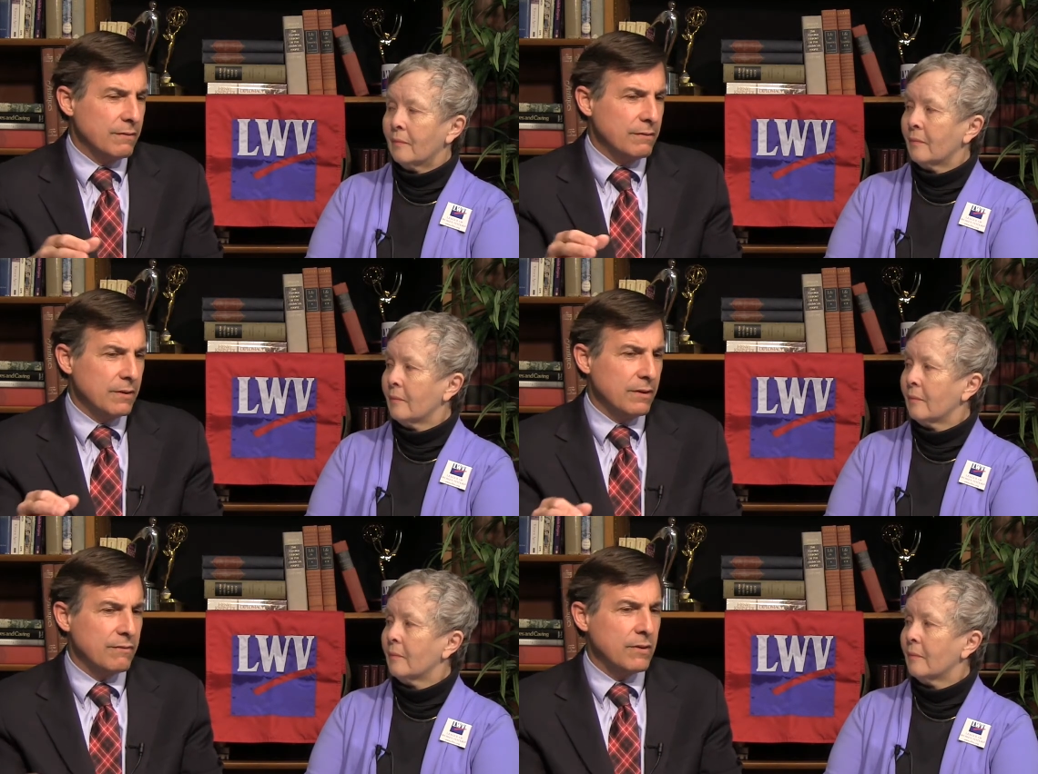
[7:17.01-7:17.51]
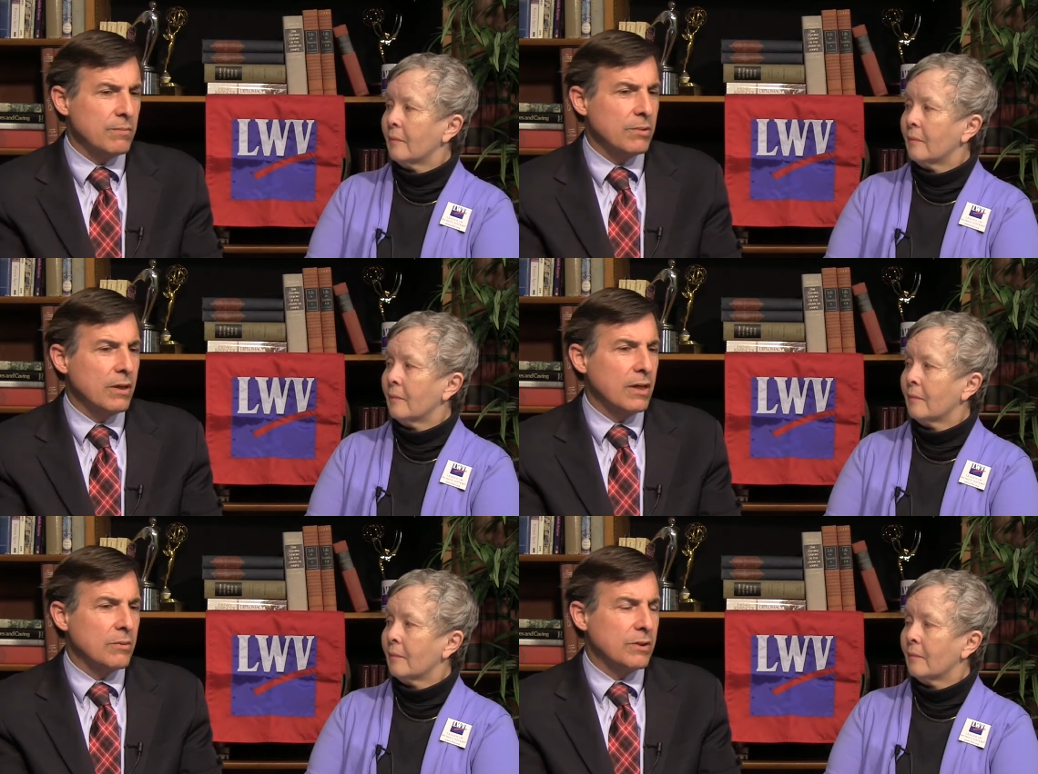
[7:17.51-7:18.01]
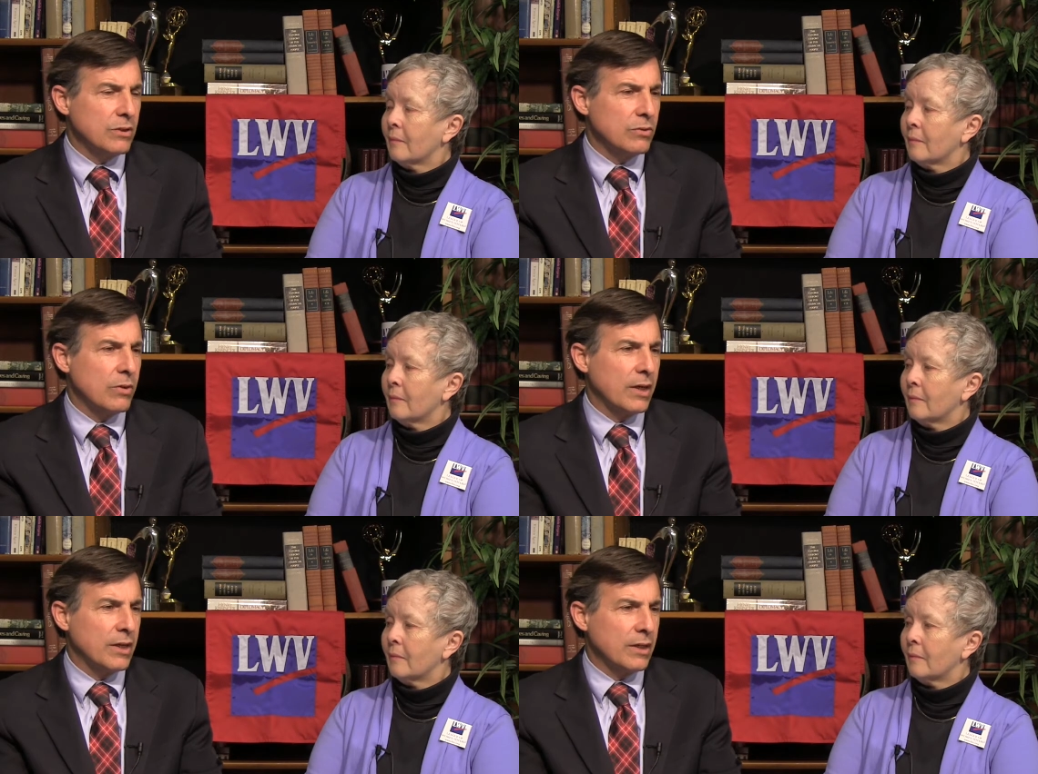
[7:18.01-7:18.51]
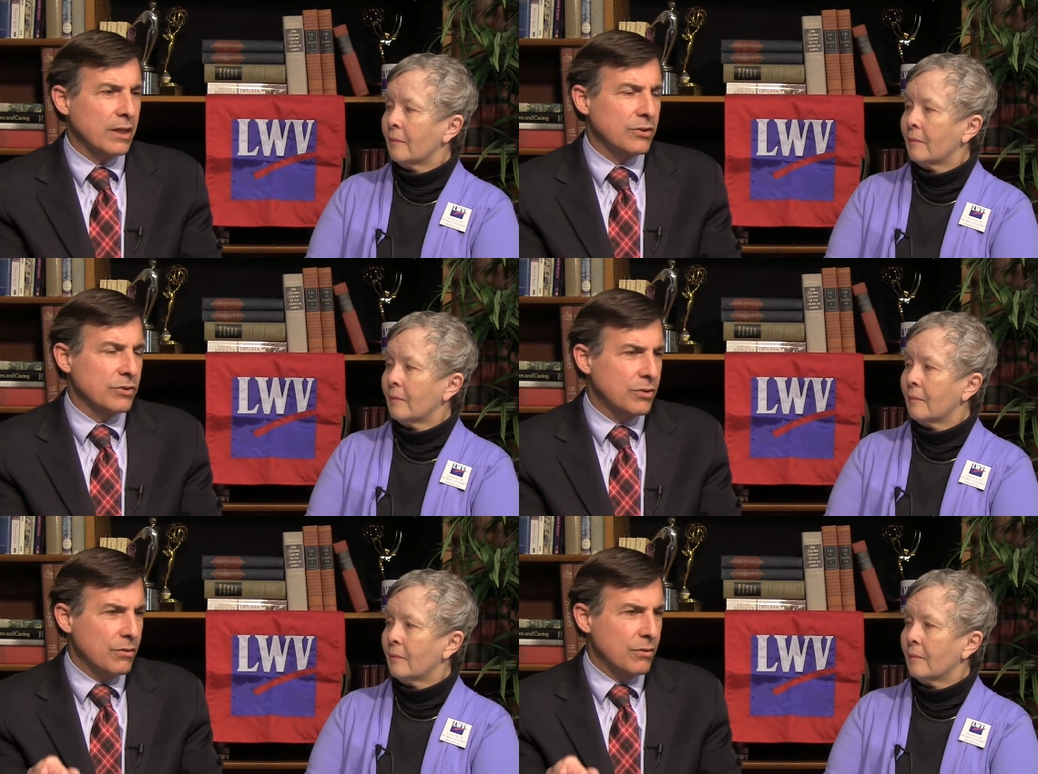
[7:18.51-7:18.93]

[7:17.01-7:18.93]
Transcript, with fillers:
Speaker 1: of, of, complying with these regulations.